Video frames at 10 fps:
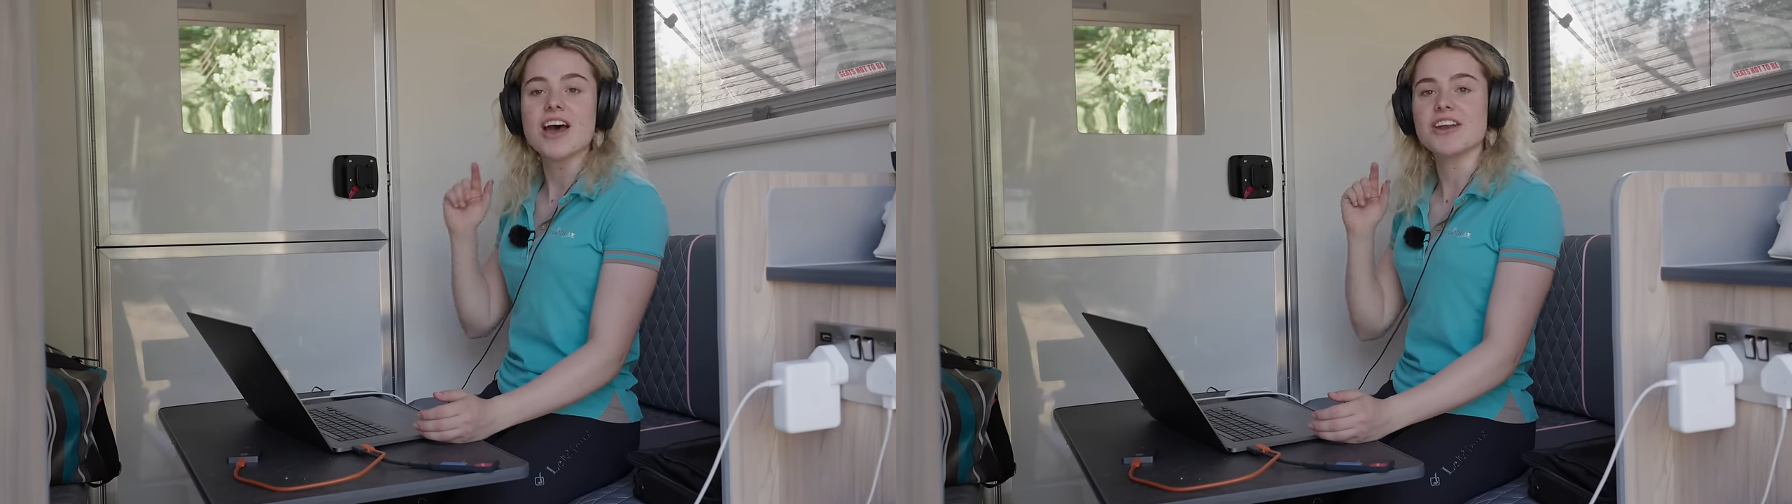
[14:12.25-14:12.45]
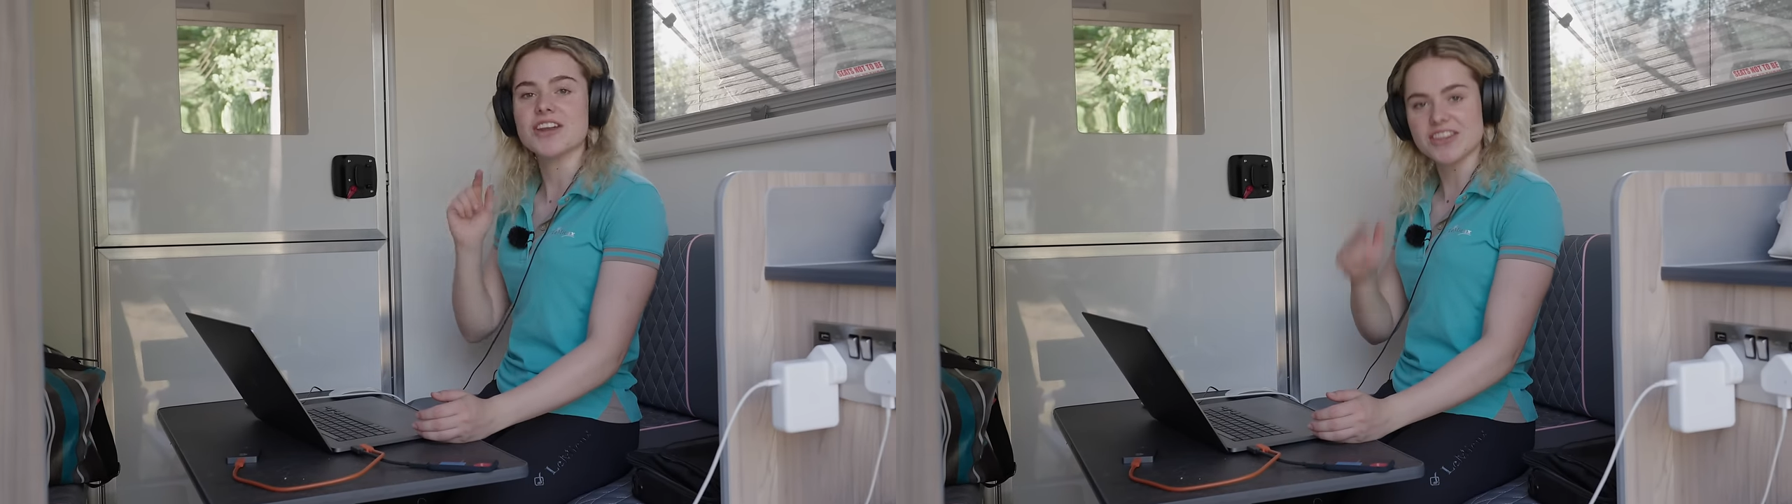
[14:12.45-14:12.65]

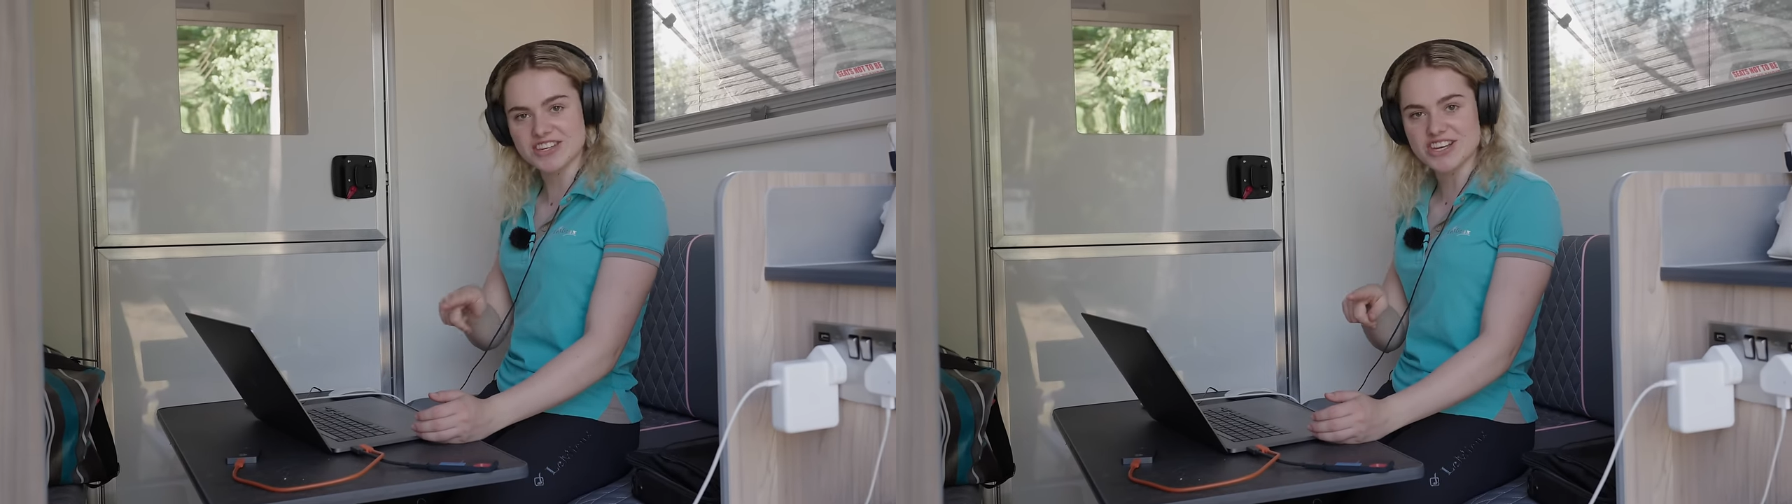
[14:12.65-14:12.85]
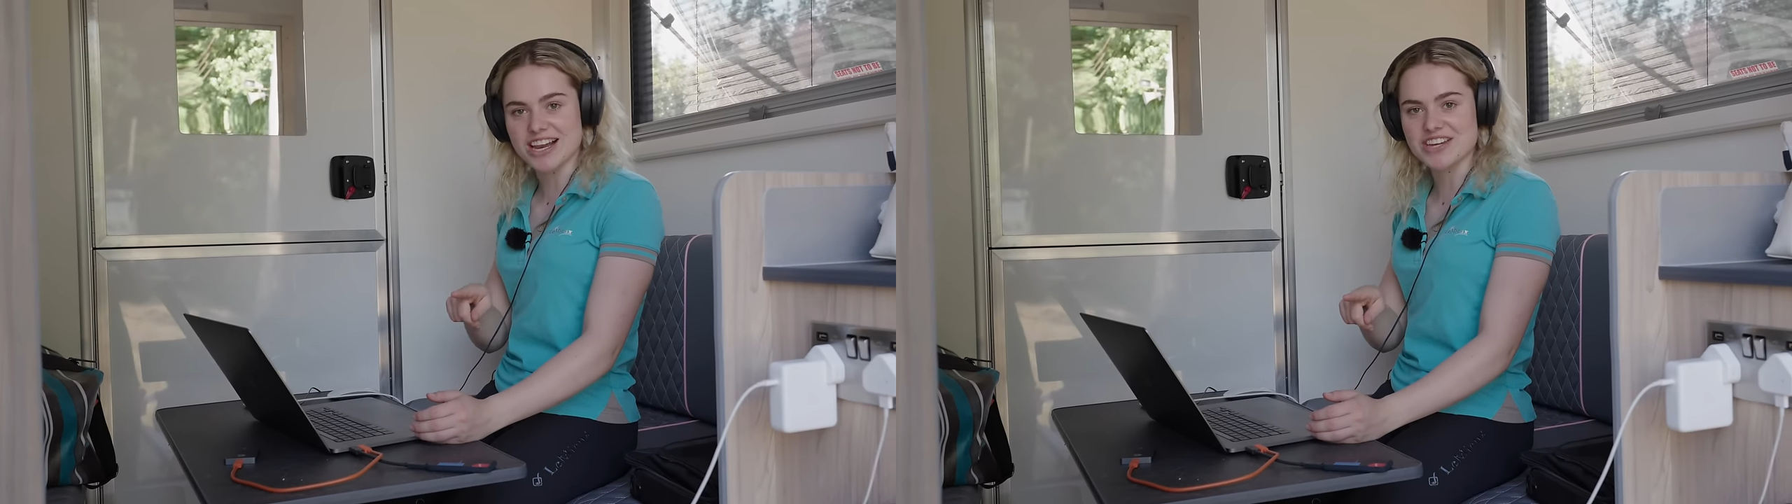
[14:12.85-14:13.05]

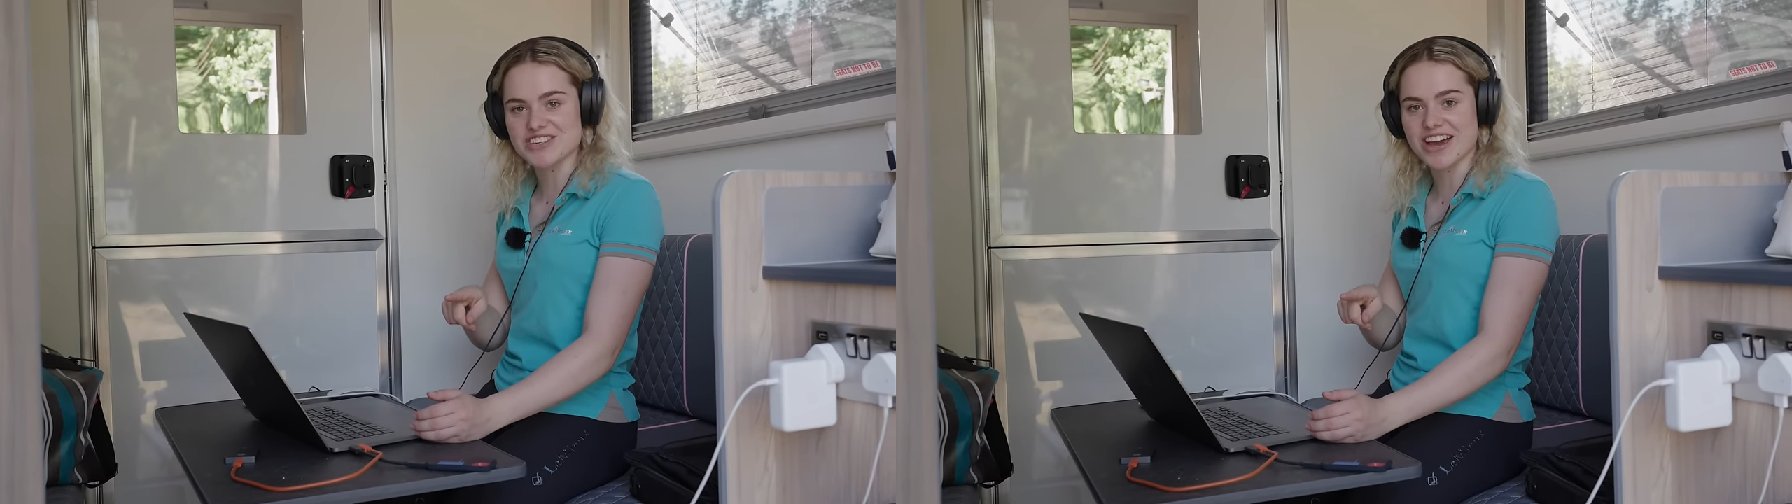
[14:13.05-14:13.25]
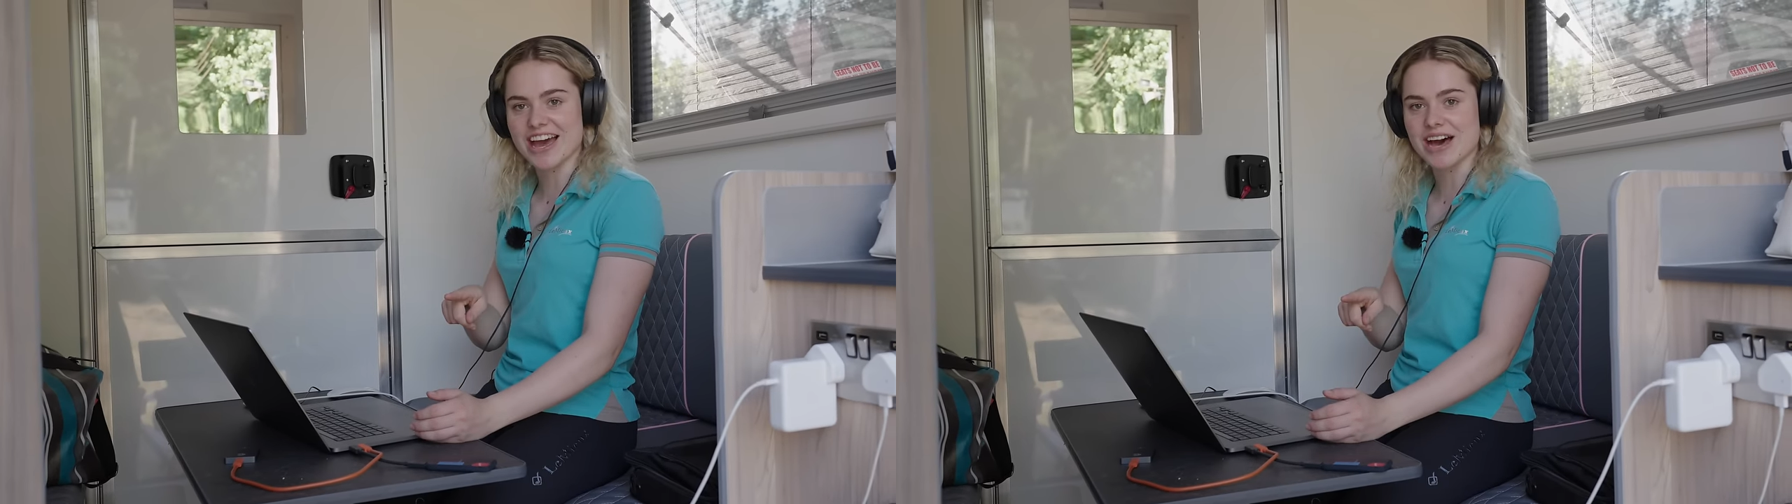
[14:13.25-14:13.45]
another
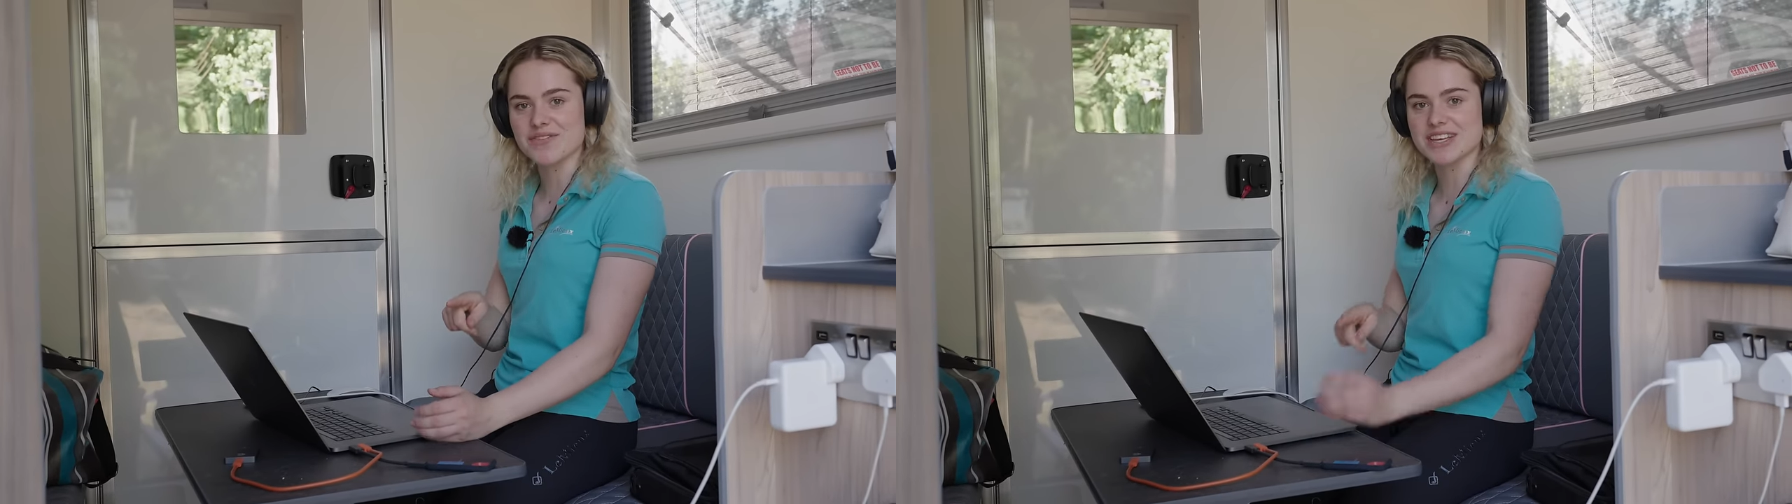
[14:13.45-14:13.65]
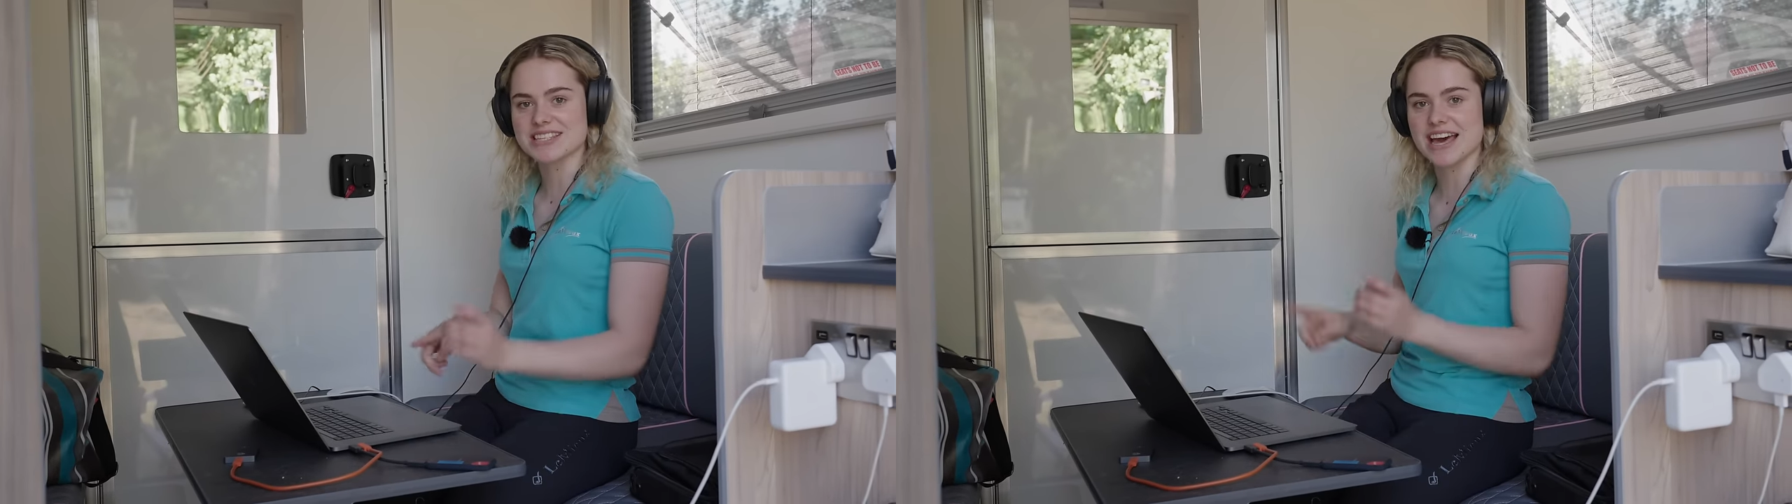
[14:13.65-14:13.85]
challenge I
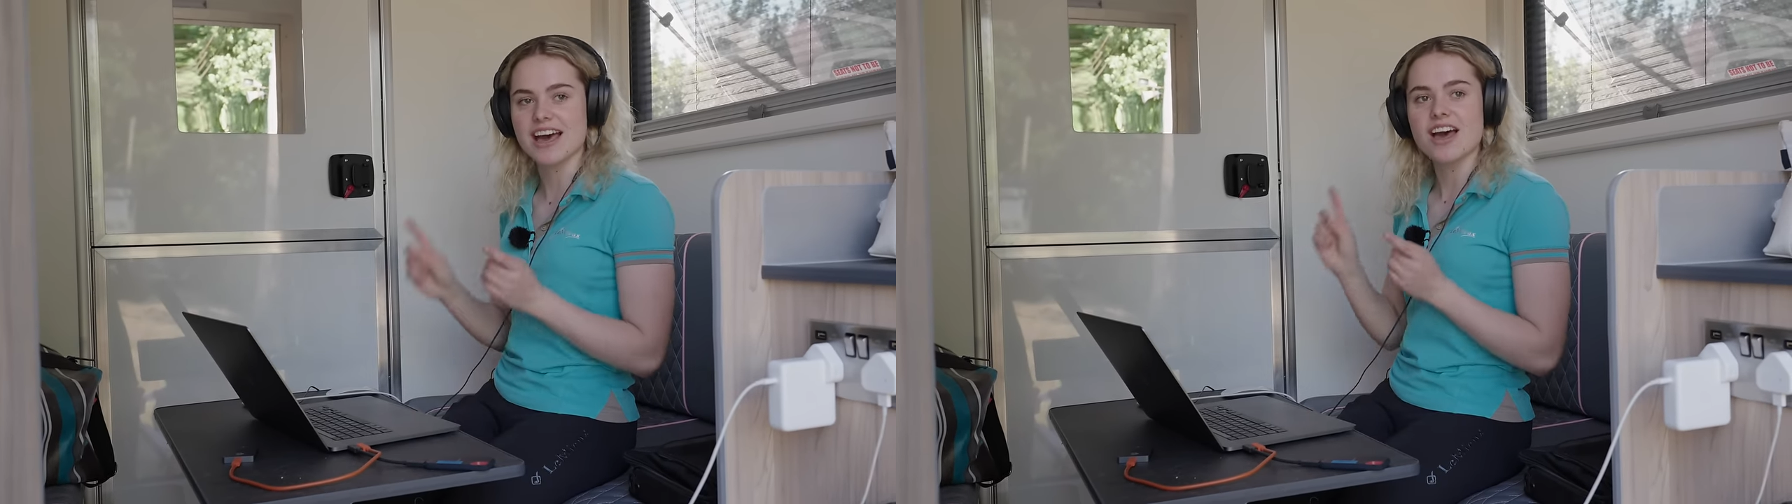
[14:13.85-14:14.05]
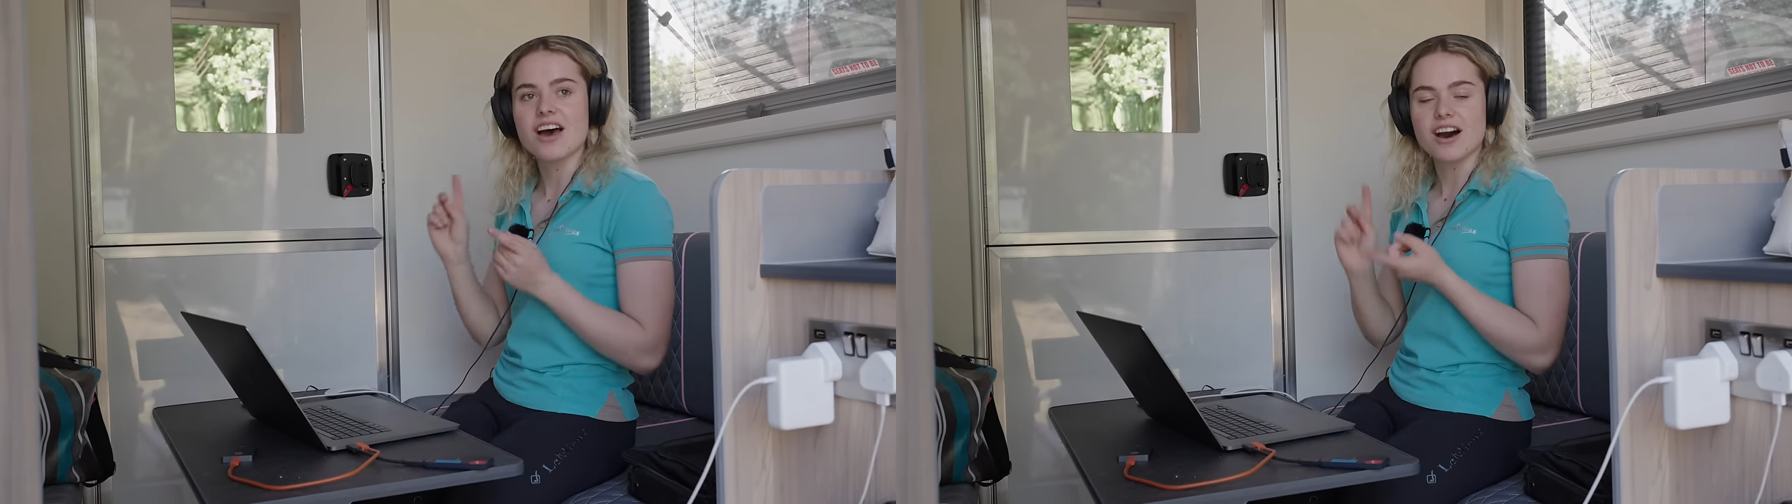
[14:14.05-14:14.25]
have is that